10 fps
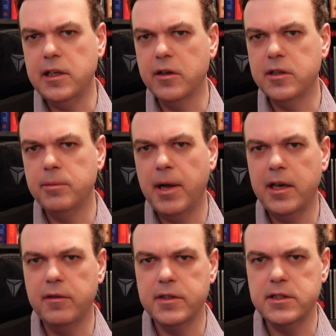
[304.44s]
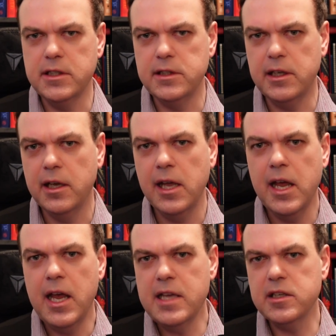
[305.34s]
underbelly of a city?
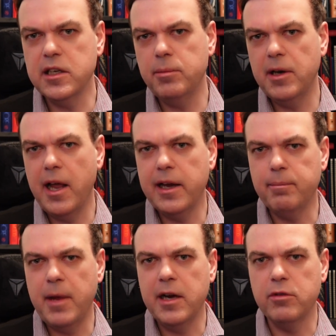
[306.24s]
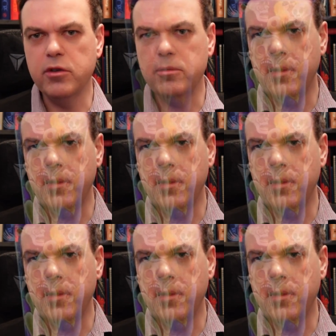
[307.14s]
Is it going to be like Make Room,